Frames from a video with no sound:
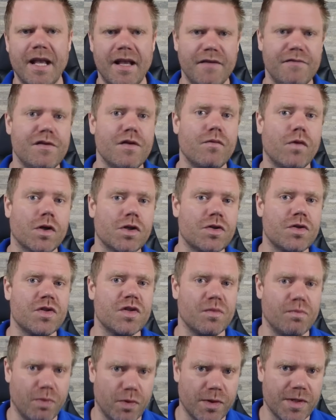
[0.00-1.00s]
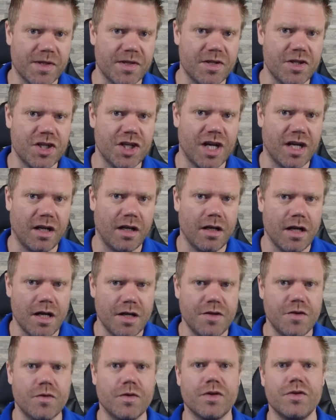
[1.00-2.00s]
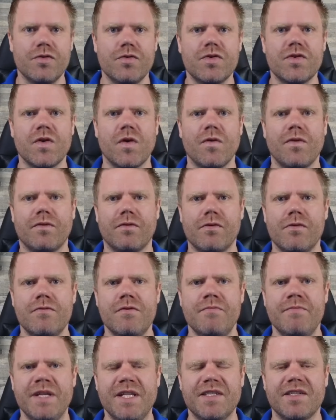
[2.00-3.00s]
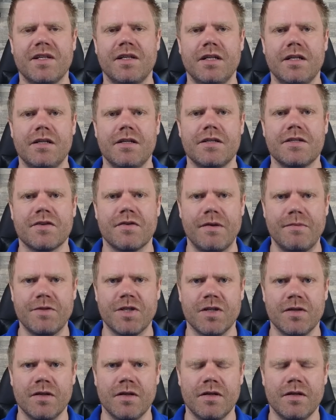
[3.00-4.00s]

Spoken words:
If you want to support the channel, you can do so through the means in the description.